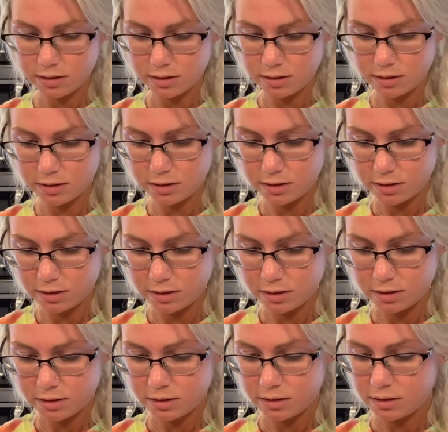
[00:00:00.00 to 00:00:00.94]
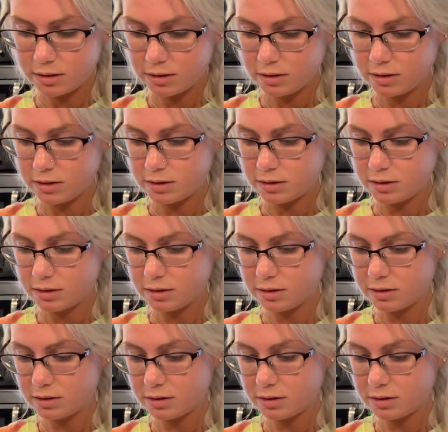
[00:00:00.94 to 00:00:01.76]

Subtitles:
(no one is talking)